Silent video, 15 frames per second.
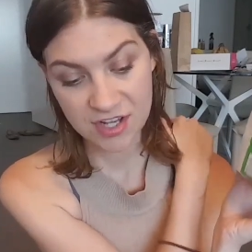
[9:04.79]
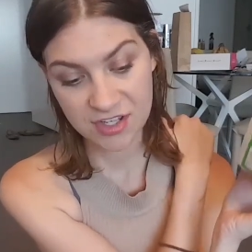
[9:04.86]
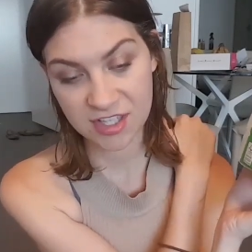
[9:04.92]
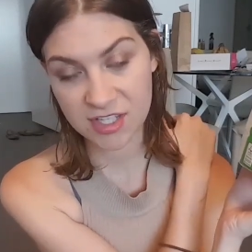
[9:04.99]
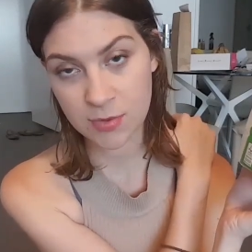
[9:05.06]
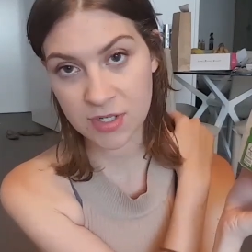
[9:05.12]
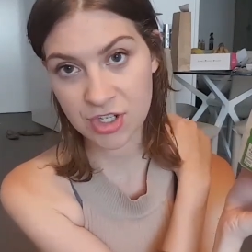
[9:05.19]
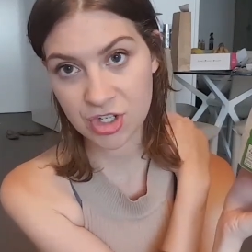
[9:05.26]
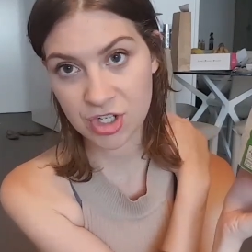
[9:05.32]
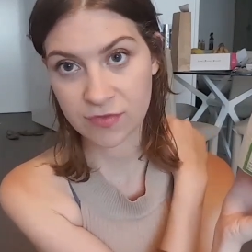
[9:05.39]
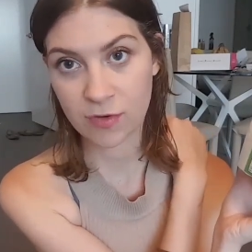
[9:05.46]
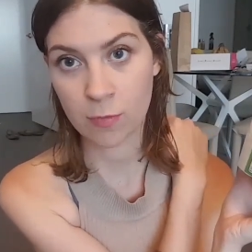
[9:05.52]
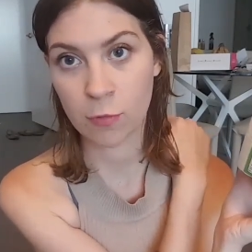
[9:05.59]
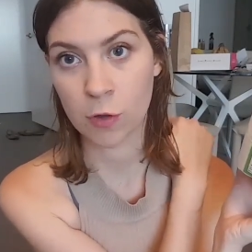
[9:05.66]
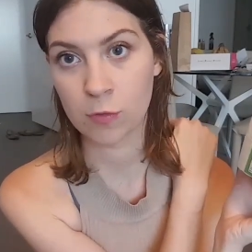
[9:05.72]
So this one is
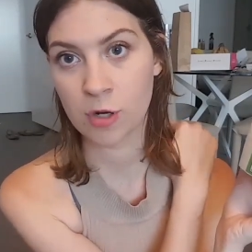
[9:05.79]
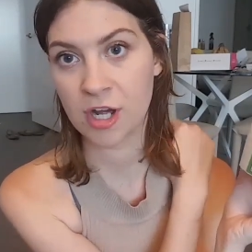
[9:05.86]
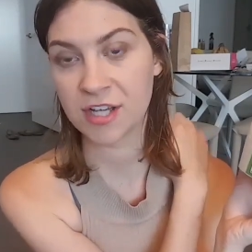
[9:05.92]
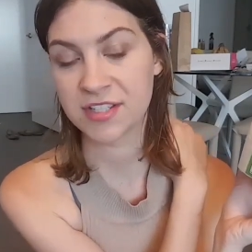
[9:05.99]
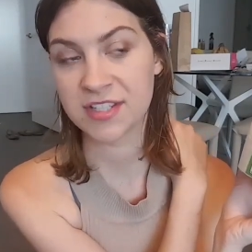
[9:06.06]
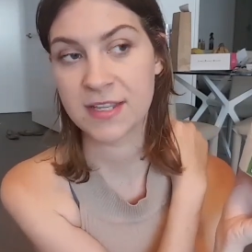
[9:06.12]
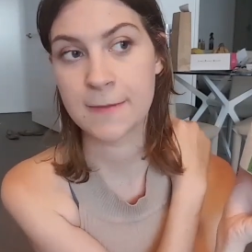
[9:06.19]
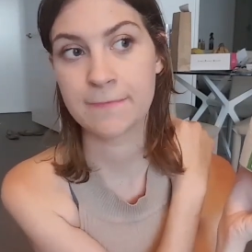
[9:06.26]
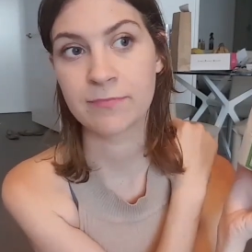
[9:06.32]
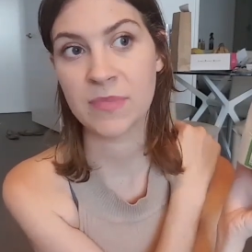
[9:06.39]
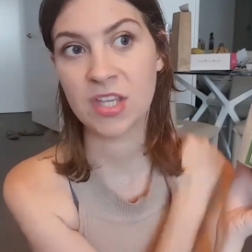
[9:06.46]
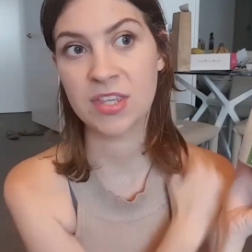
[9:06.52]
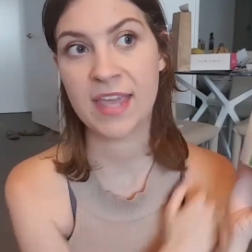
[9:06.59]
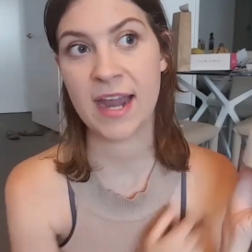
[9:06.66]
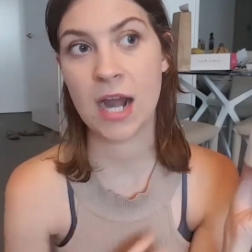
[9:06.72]
just from Woolworths.
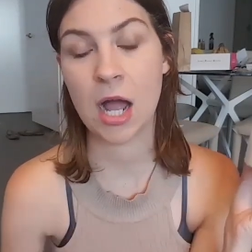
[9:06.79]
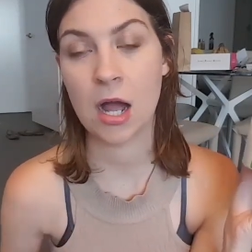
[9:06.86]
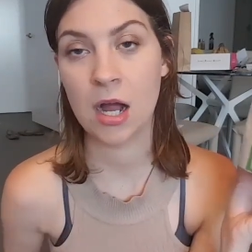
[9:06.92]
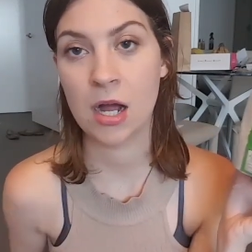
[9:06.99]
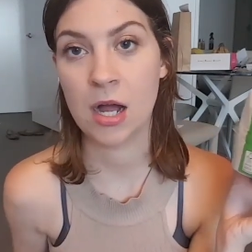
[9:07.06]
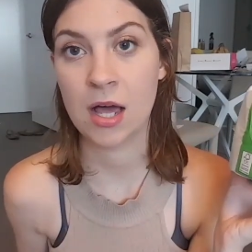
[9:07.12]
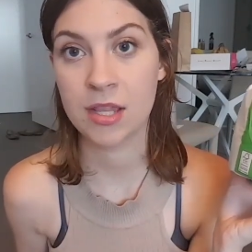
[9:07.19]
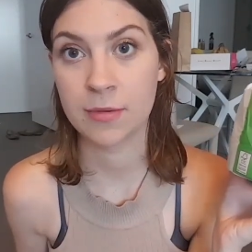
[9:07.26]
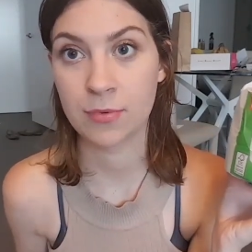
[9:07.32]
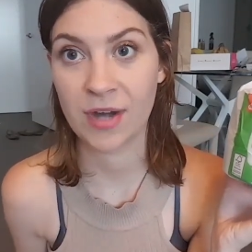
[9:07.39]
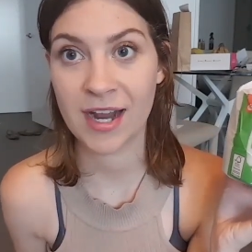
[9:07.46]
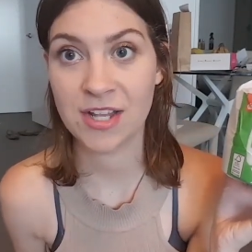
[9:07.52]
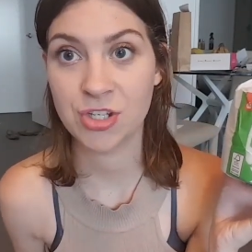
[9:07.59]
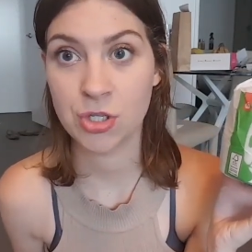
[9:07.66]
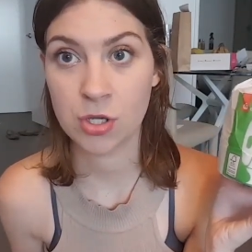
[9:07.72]
There are other
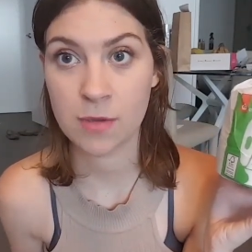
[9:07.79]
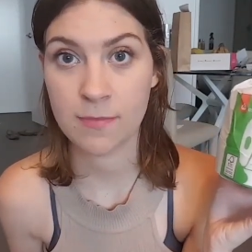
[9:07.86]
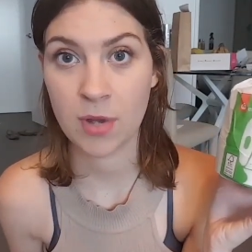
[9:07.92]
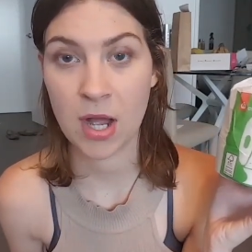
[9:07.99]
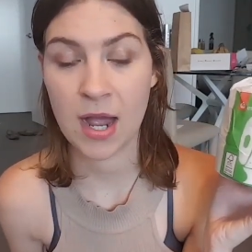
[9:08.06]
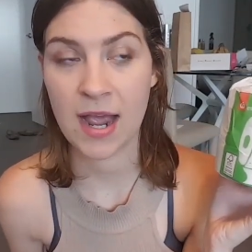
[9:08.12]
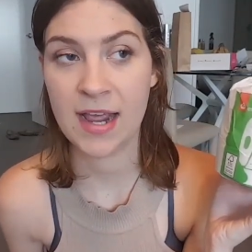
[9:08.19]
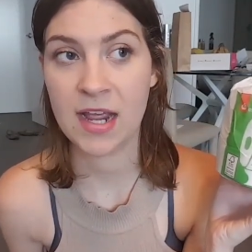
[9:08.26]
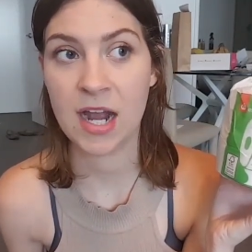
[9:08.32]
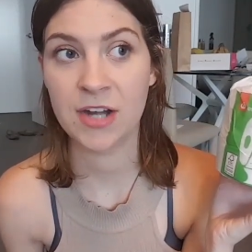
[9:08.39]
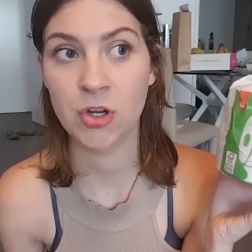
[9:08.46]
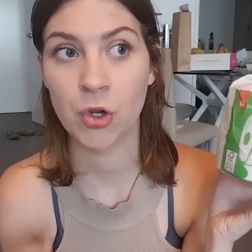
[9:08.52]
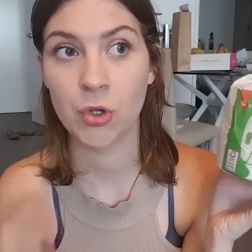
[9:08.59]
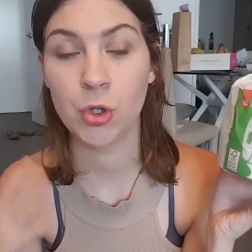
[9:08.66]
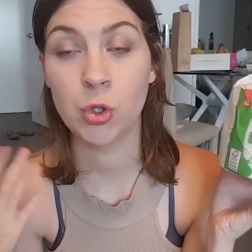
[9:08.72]
brands you can buy.
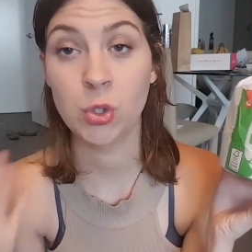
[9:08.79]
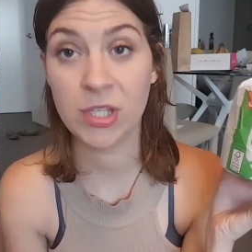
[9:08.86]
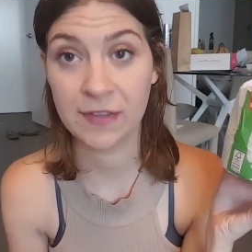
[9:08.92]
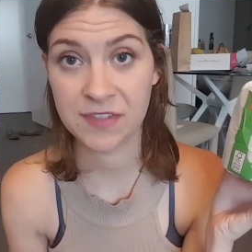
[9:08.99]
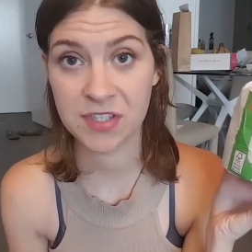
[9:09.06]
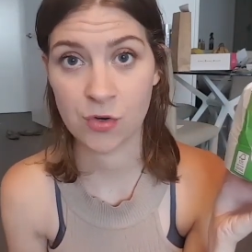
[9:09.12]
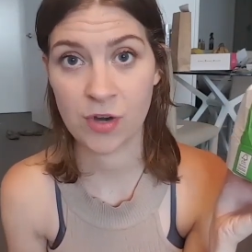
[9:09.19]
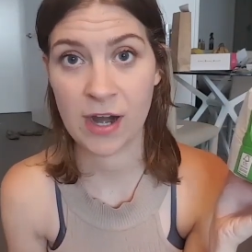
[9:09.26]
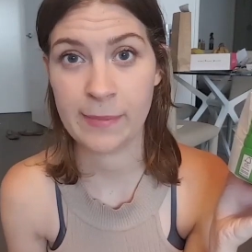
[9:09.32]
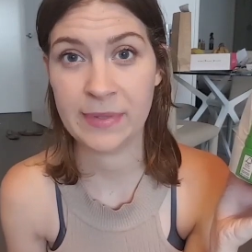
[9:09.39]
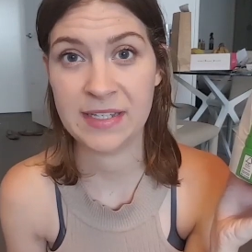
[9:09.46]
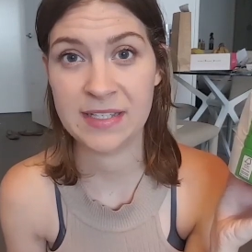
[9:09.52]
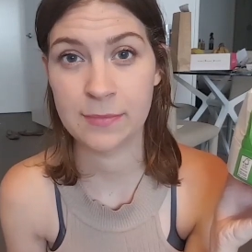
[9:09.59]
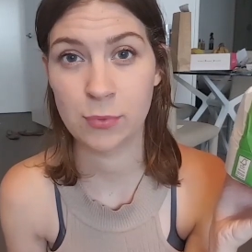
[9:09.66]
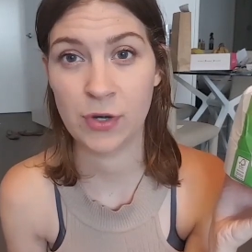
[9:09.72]
I know Who Gives a
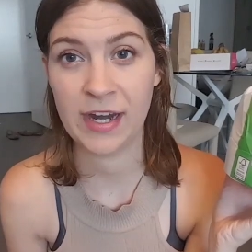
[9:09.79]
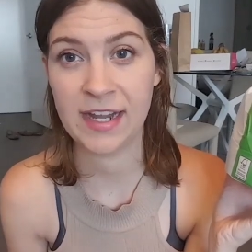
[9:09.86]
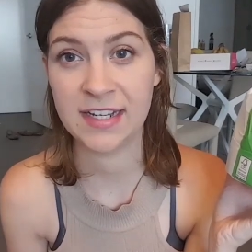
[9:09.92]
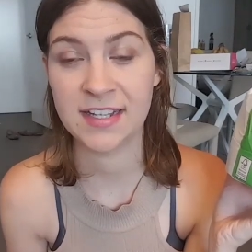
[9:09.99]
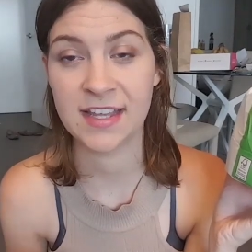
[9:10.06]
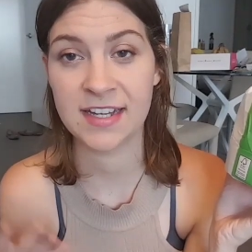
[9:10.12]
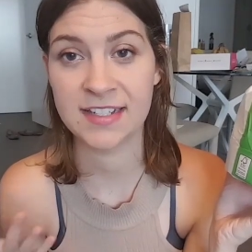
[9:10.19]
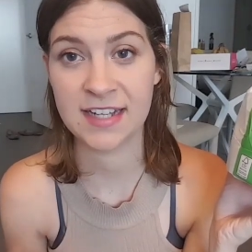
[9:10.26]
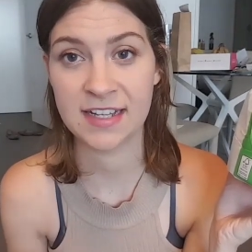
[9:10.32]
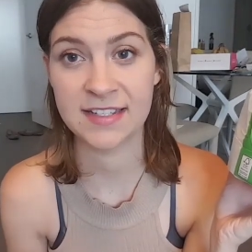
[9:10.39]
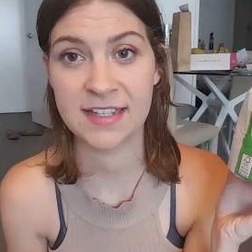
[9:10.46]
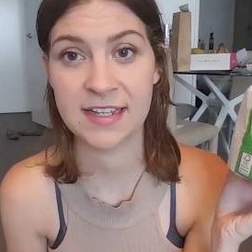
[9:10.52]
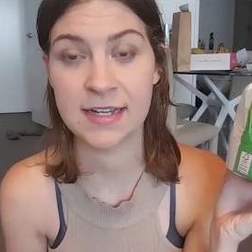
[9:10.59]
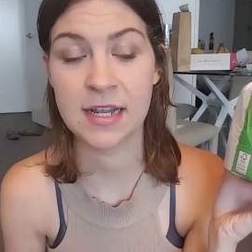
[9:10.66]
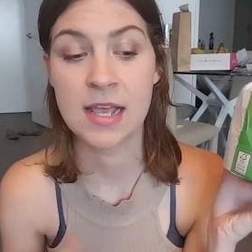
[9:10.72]
Crap is a brand that
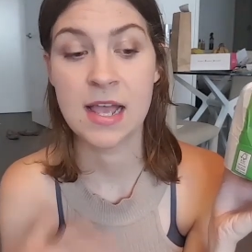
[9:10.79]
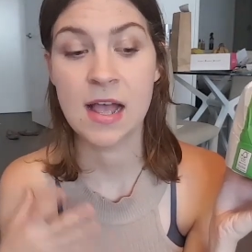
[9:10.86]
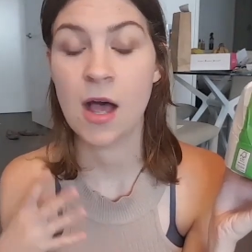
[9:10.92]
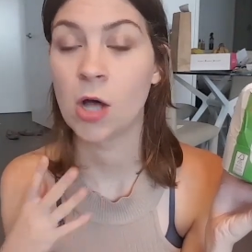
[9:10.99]
does it.